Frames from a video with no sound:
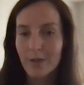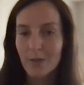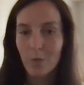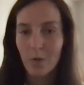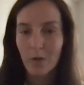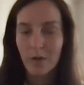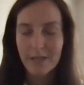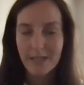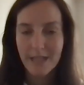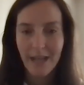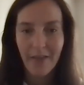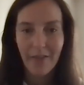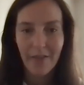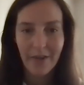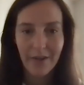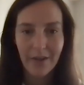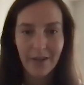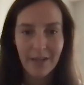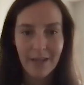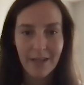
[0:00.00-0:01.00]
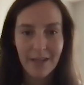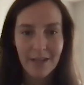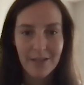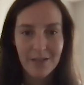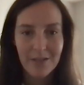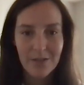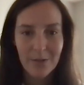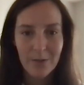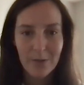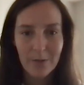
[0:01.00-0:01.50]
to work together
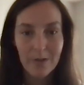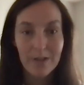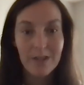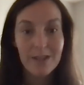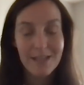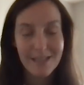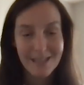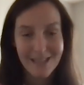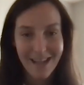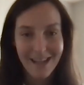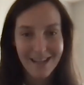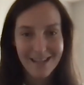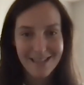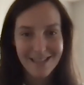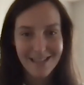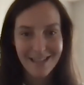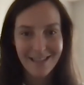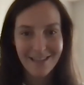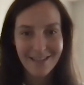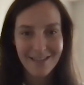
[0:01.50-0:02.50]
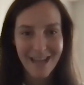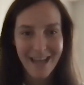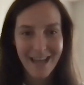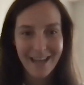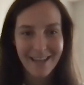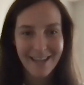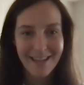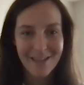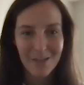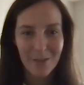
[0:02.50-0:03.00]
to discuss their
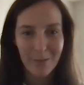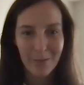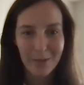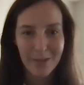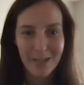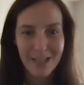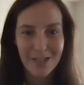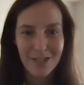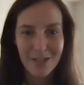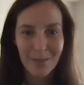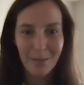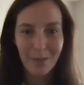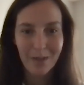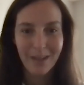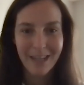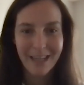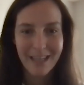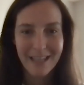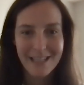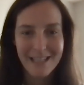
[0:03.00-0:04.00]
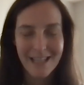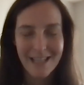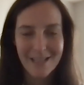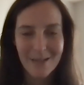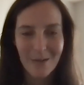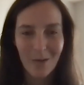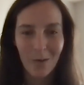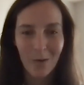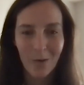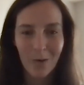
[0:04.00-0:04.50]
data interpretation plans as a
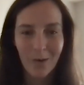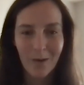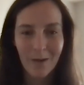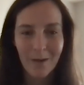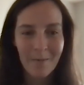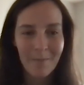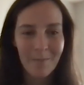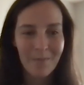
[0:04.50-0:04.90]
whole.